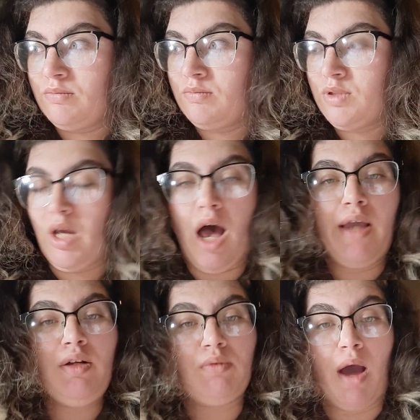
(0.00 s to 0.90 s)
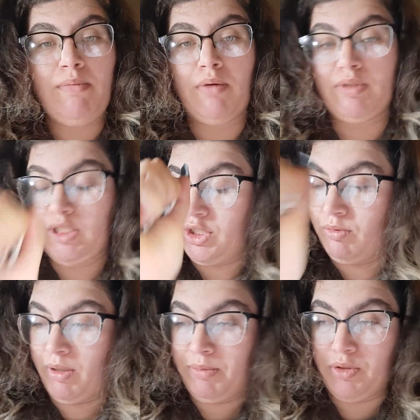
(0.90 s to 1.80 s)
So I'm not really sure
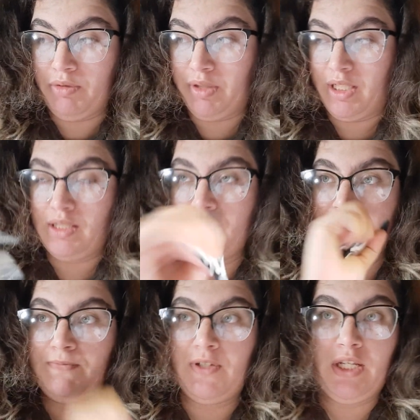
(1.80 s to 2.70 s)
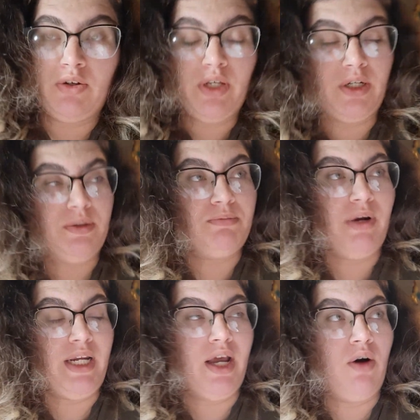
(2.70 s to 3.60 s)
what I'm doing with this video here
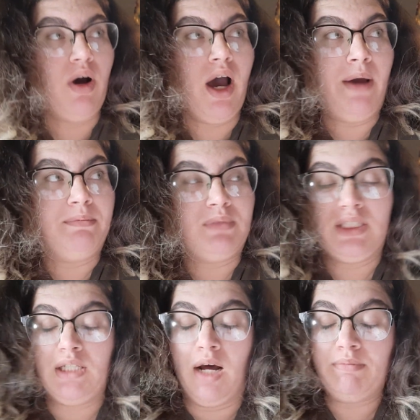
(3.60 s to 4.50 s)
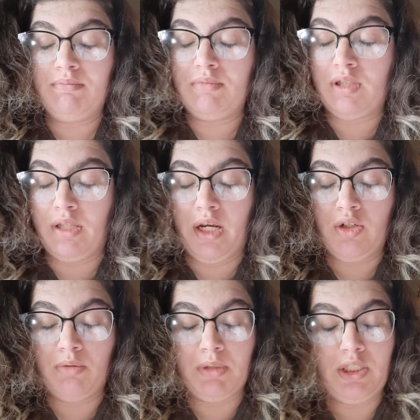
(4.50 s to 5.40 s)
right now. It's not something I
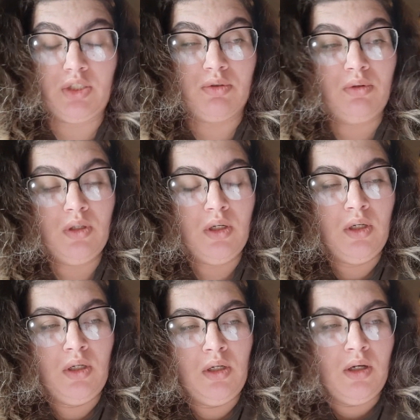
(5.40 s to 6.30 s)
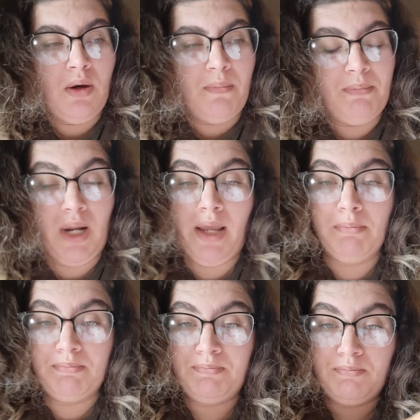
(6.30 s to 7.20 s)
normally do, but
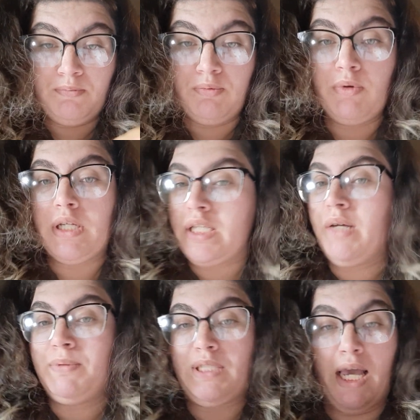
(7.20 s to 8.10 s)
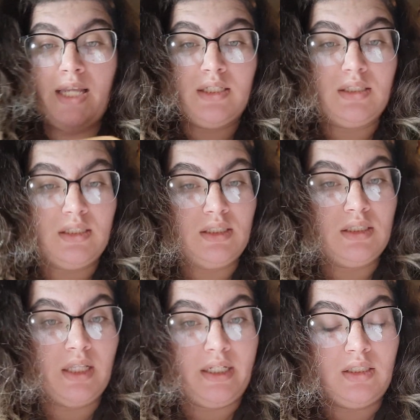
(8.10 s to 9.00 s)
I'm really upset.
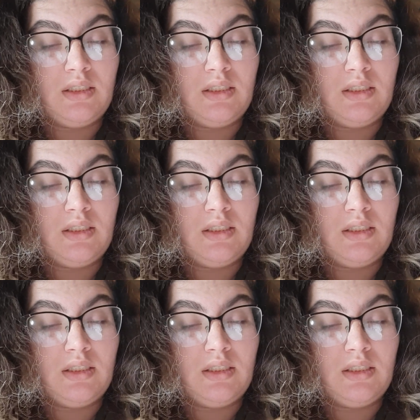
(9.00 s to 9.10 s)
Like,